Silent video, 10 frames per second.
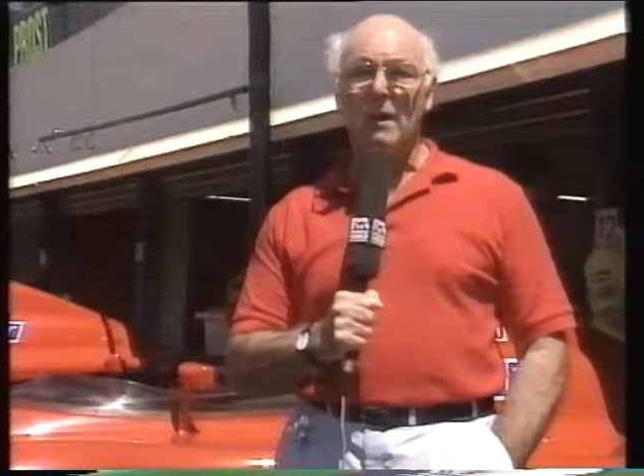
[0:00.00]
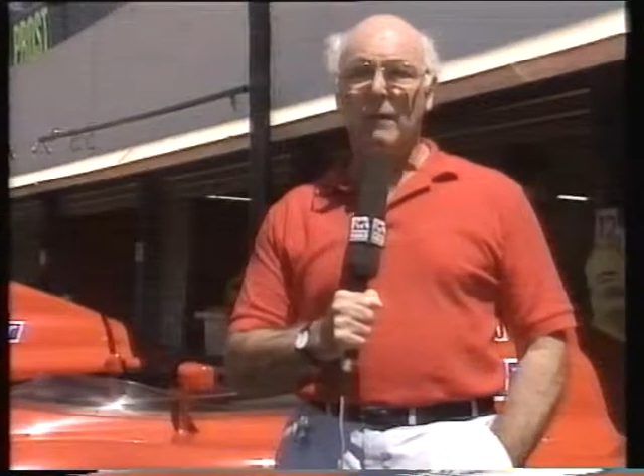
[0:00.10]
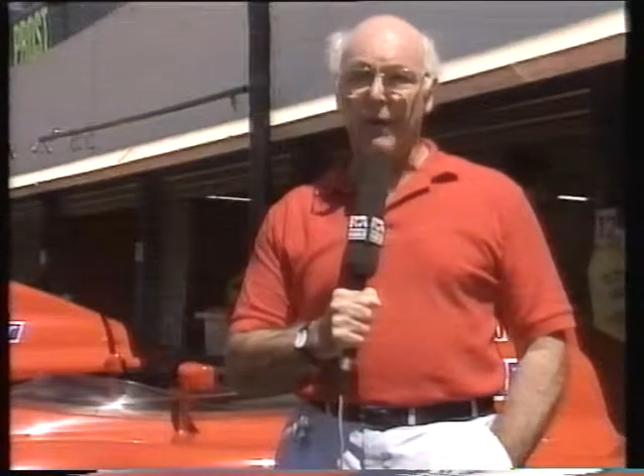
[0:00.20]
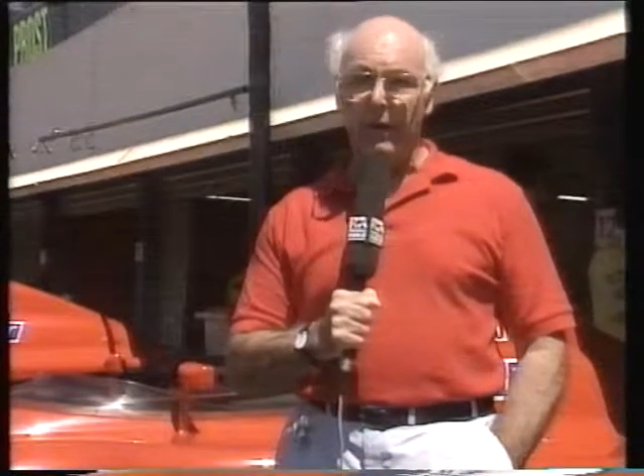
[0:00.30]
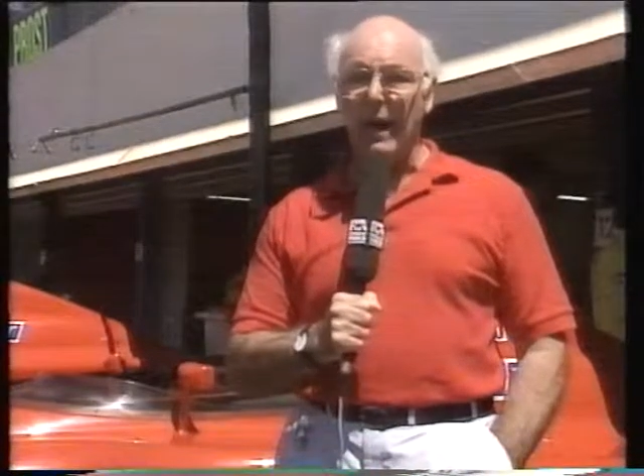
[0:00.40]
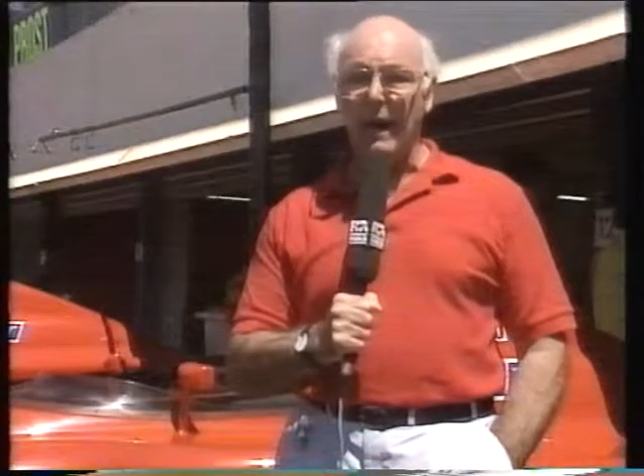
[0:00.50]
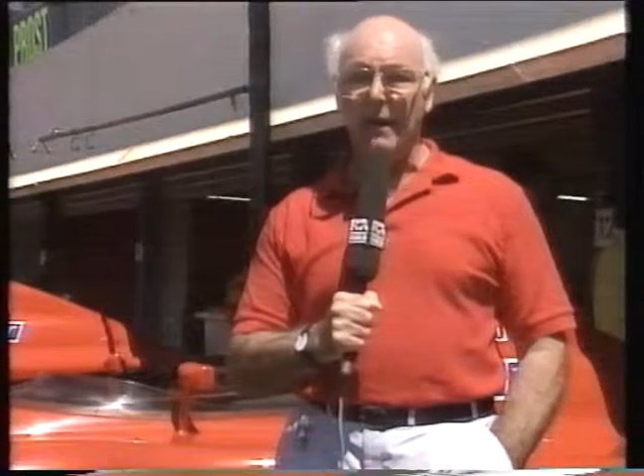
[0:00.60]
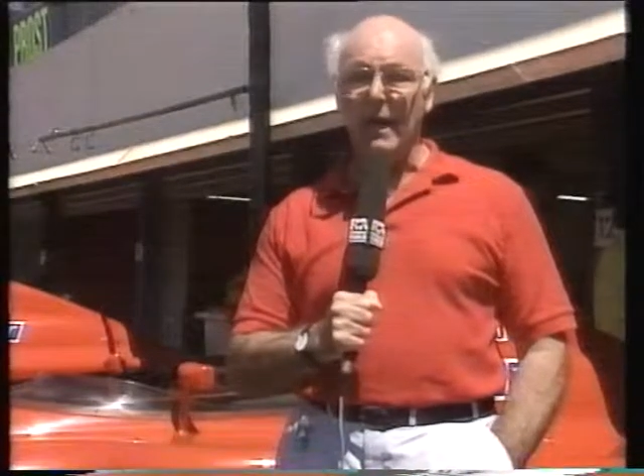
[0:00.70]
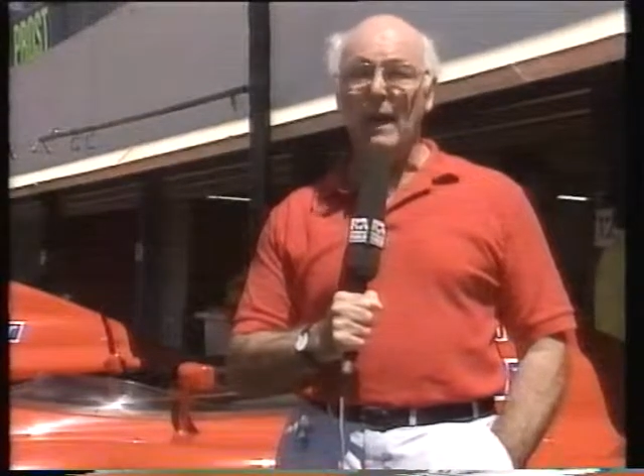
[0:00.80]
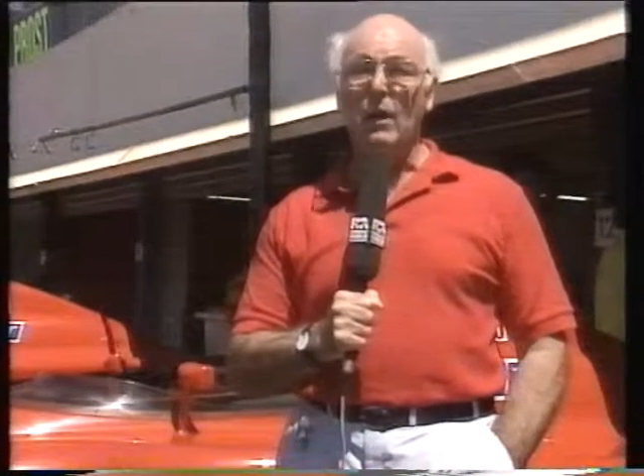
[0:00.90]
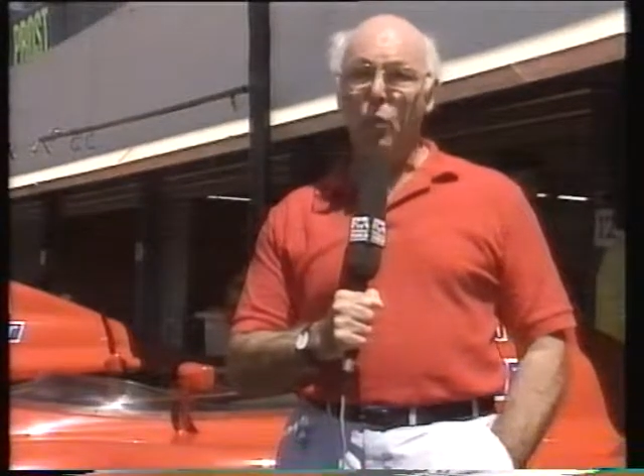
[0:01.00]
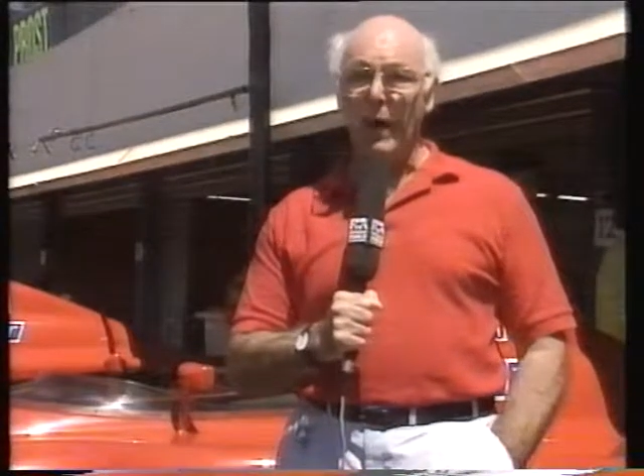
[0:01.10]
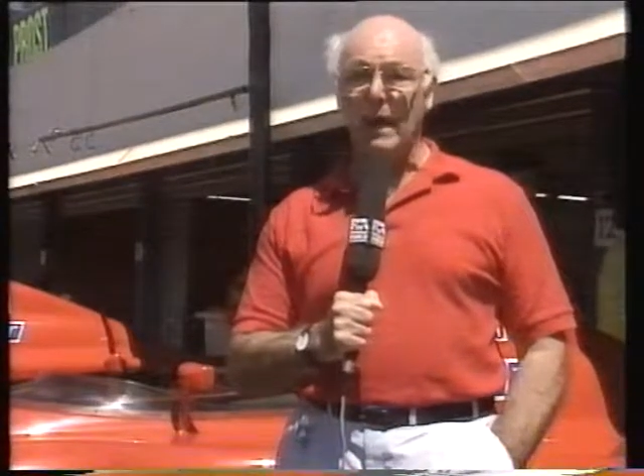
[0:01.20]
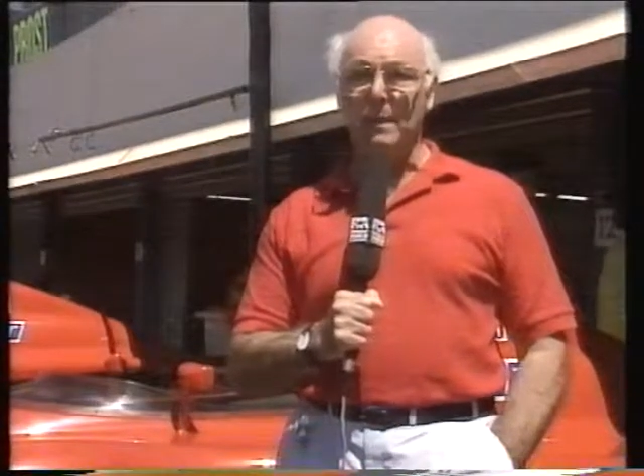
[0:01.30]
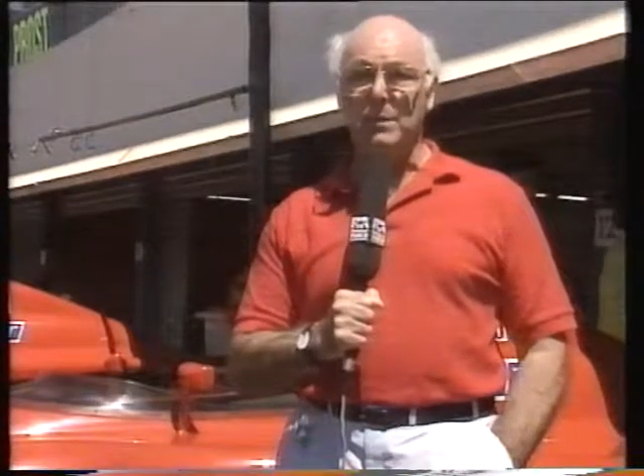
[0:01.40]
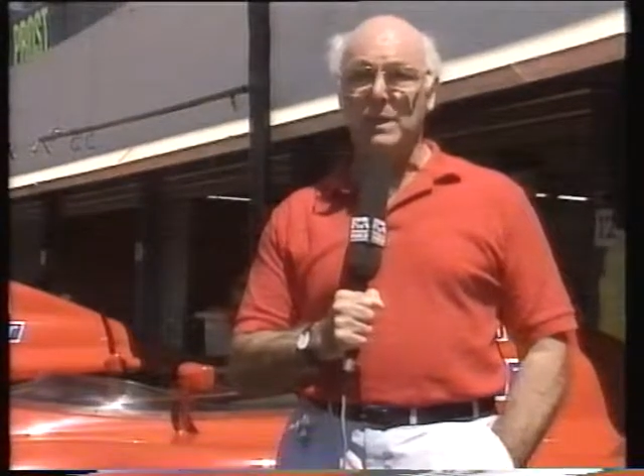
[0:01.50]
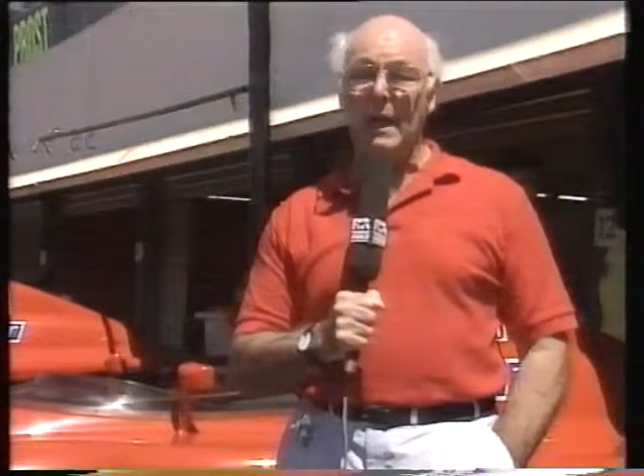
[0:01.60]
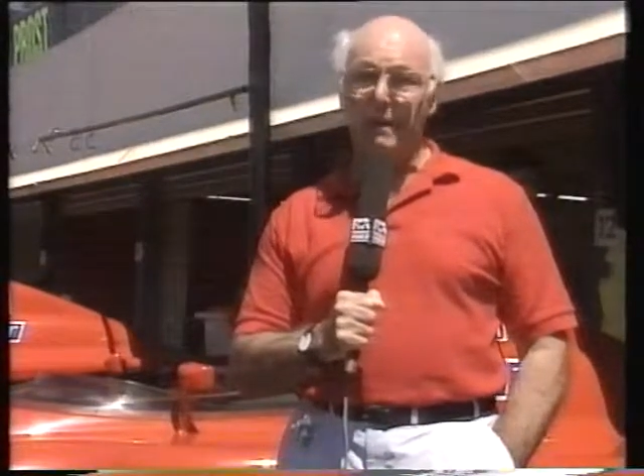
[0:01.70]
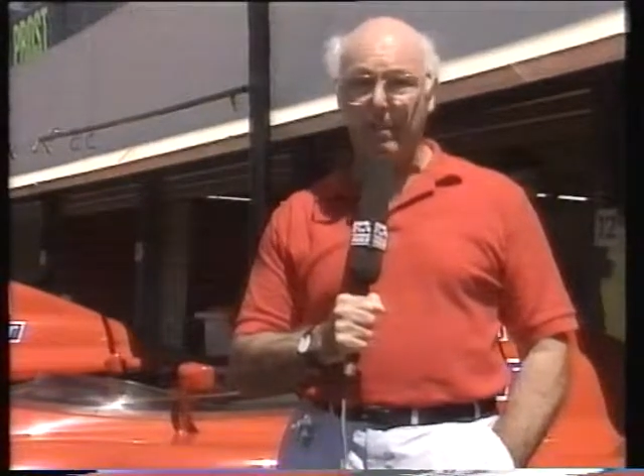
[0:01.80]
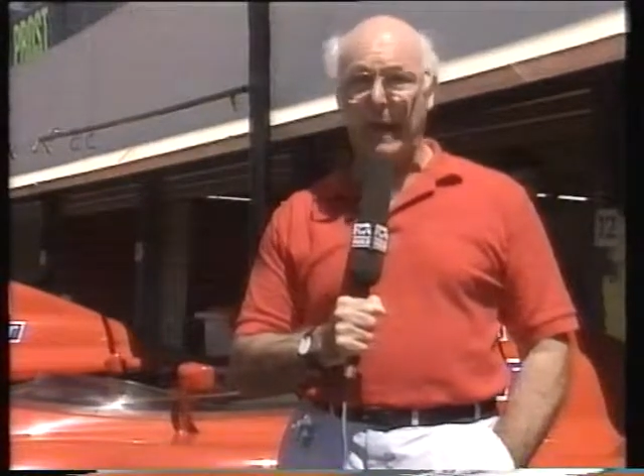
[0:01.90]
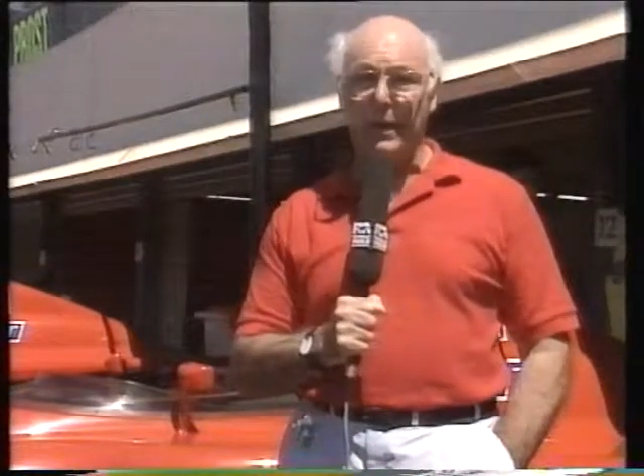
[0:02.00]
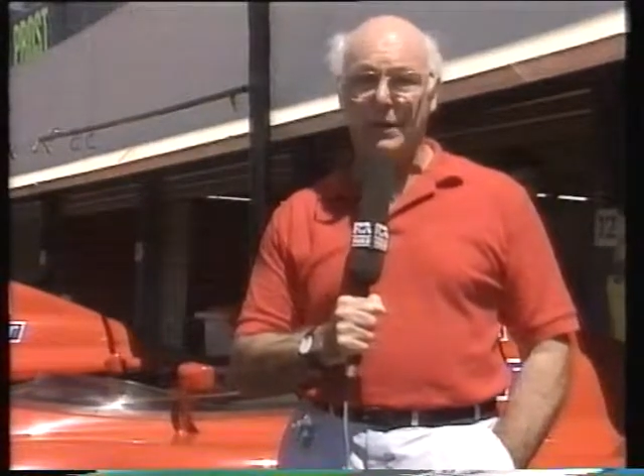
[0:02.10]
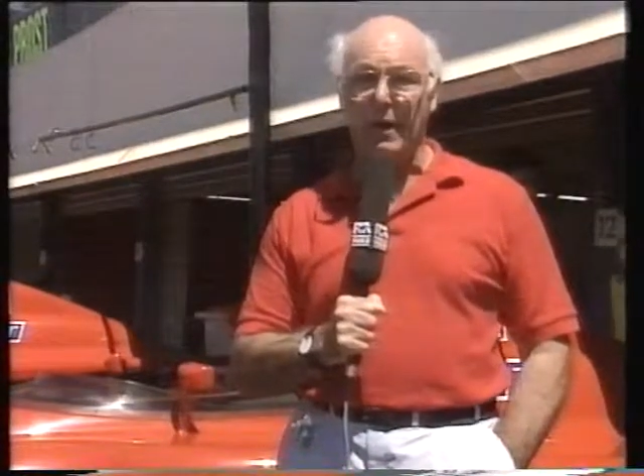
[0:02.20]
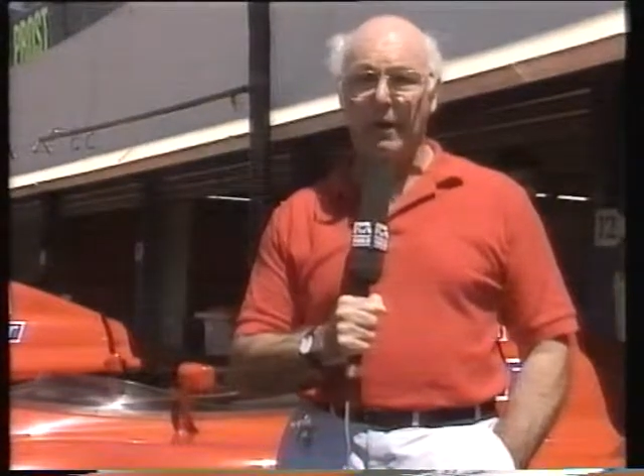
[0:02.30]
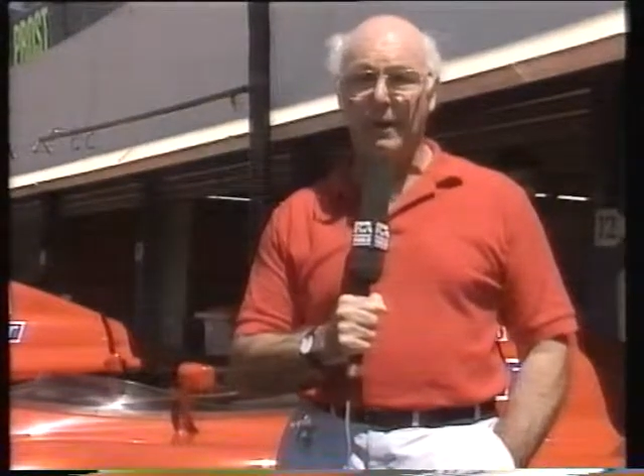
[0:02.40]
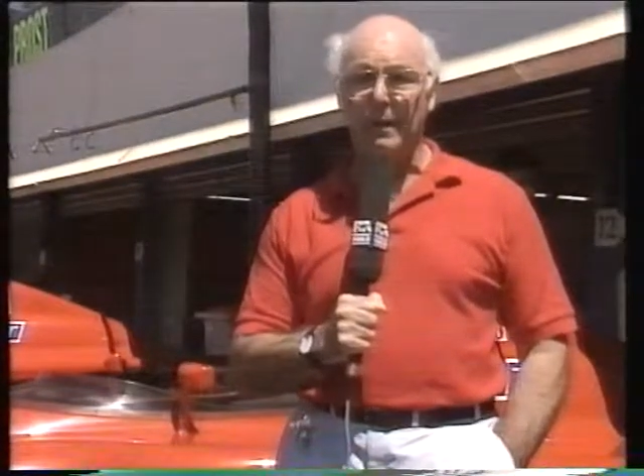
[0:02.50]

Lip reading: Ferrari, Williams and Benetton.